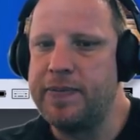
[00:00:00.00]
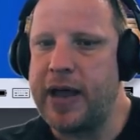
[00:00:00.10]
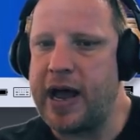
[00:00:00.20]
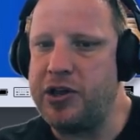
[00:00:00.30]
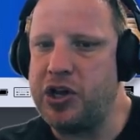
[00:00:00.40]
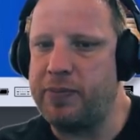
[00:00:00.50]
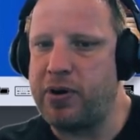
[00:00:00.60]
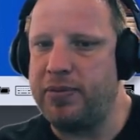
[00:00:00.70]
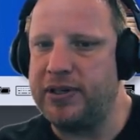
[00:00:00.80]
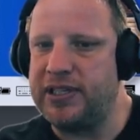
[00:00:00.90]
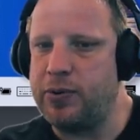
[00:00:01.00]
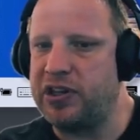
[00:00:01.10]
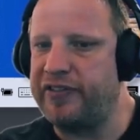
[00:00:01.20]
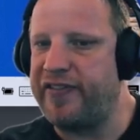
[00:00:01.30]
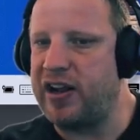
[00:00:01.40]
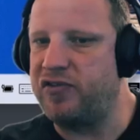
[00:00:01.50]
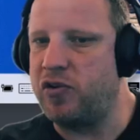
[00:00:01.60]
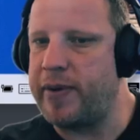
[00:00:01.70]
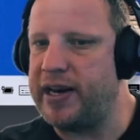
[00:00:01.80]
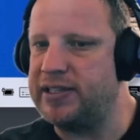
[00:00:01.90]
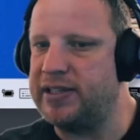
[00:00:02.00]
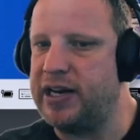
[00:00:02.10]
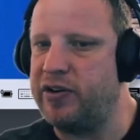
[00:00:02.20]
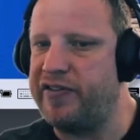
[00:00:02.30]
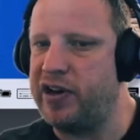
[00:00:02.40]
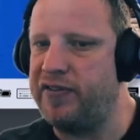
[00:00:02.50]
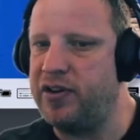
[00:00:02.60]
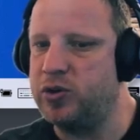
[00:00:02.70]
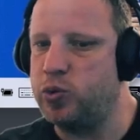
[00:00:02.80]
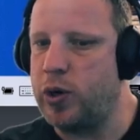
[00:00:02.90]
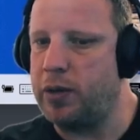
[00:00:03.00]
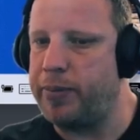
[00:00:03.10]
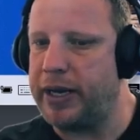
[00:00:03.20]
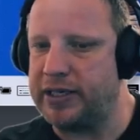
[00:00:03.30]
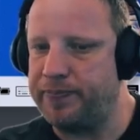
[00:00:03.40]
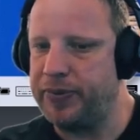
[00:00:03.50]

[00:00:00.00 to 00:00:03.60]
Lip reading: You could probably see what the file format is there in front of you as well. But